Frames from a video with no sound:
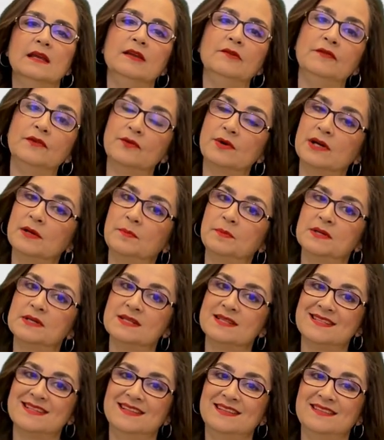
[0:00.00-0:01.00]
If you are a
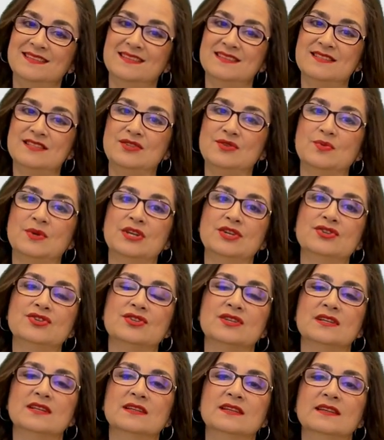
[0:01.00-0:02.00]
person in this
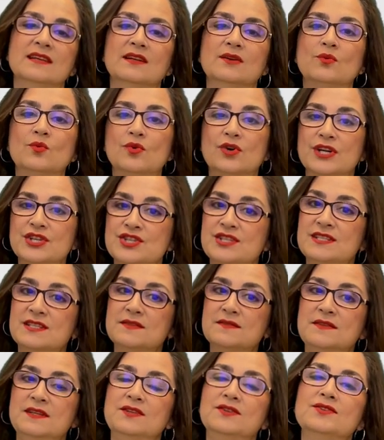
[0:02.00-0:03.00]
situation, then watch
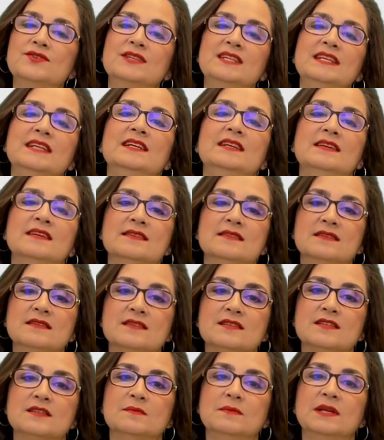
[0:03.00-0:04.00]
this video to the
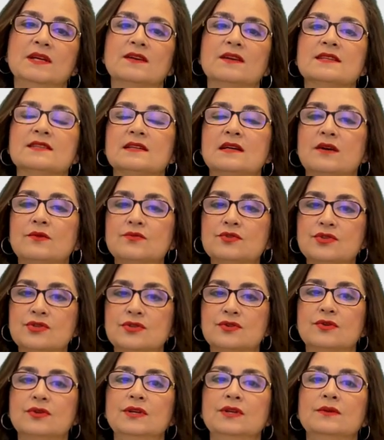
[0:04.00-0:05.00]
end, because I will
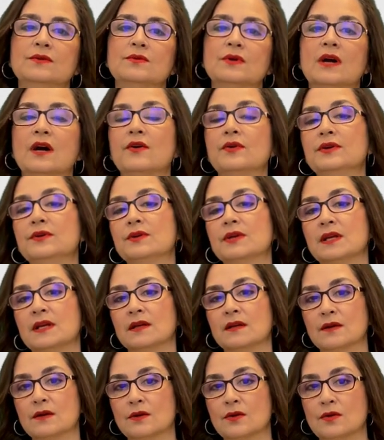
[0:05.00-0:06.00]
show you how you
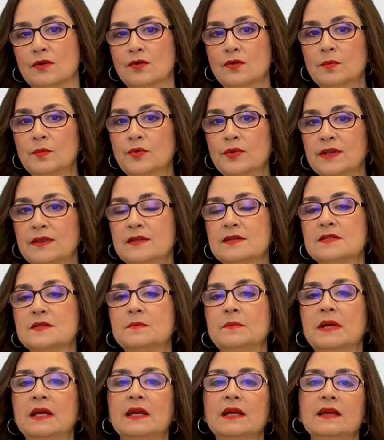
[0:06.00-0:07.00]
can cope with this
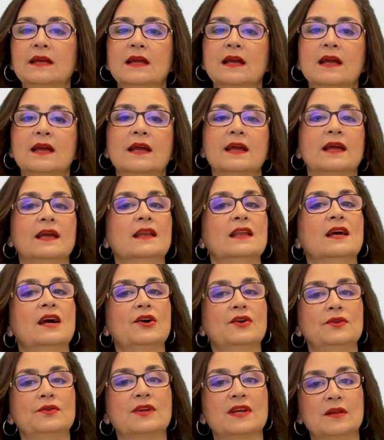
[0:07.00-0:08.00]
pain and
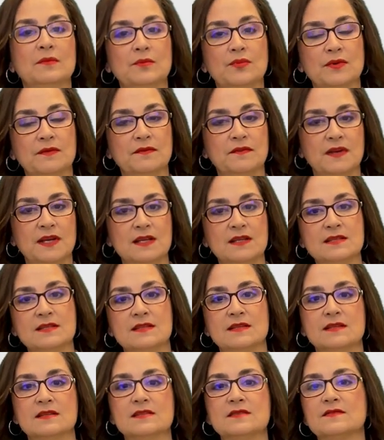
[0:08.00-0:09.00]
how you can
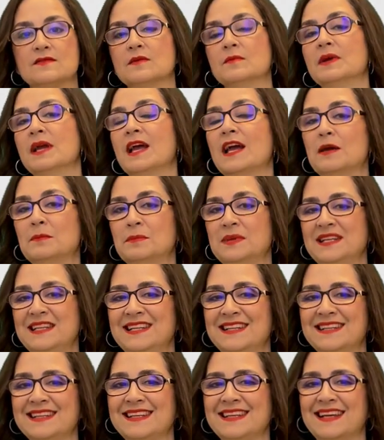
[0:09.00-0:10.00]
prevent this from
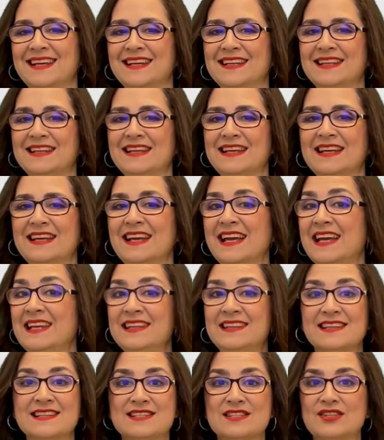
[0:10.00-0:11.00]
happening again. And
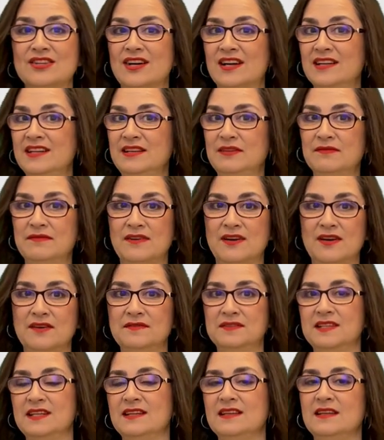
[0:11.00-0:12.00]
it does not
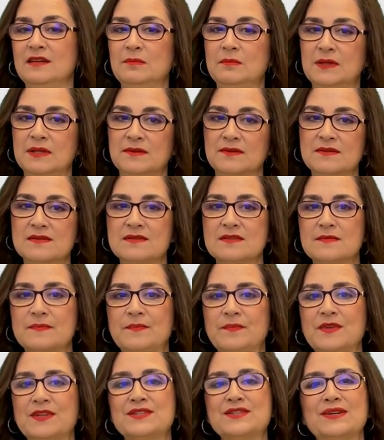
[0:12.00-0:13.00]
involve taking pills.
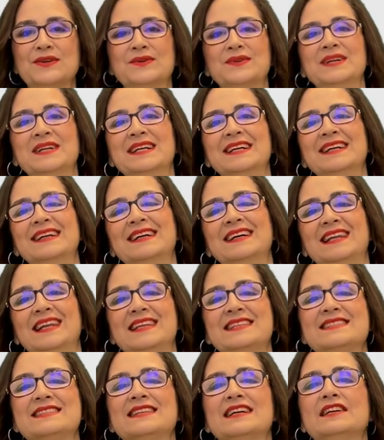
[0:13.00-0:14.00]
So
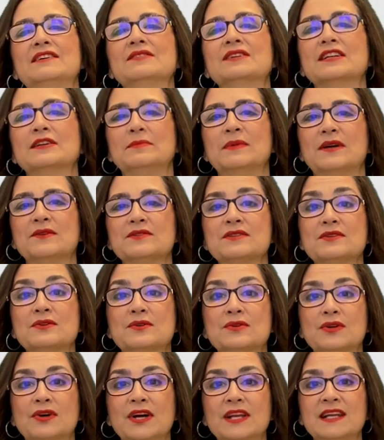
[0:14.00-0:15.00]
let's talk about
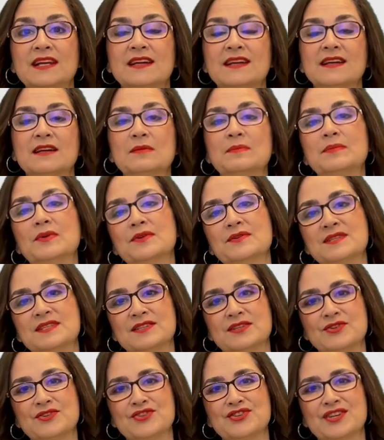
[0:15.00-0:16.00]
chronic
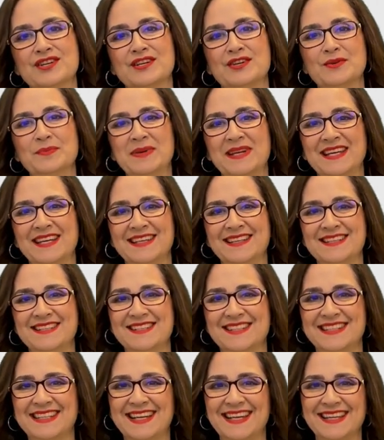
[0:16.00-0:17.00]
post-surgical pain
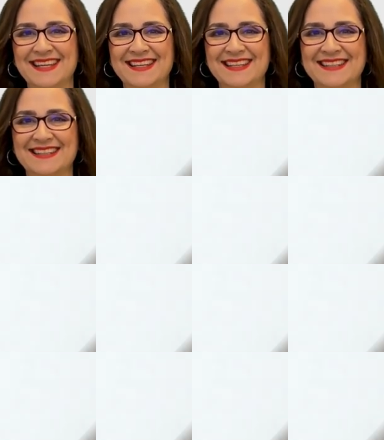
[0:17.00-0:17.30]
today.